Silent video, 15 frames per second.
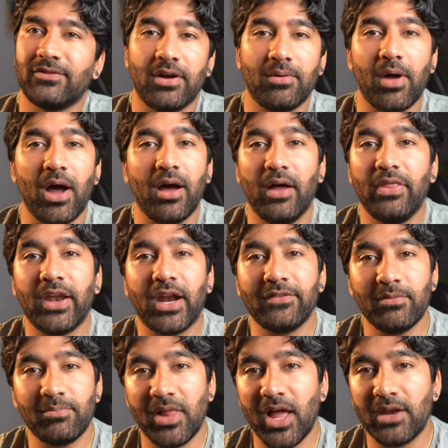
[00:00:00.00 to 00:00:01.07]

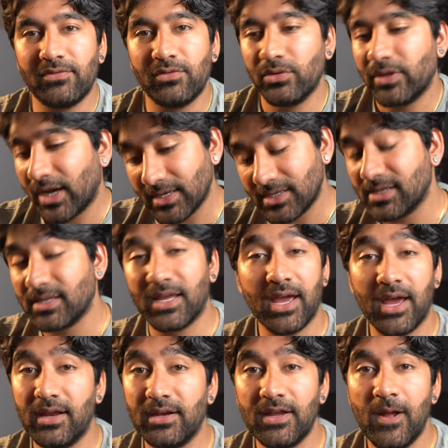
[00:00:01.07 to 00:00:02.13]
I've applied for that I didn't
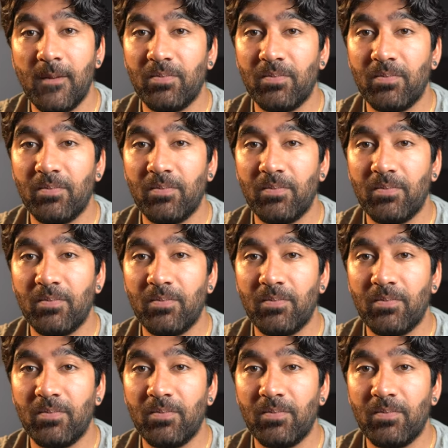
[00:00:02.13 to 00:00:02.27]
get.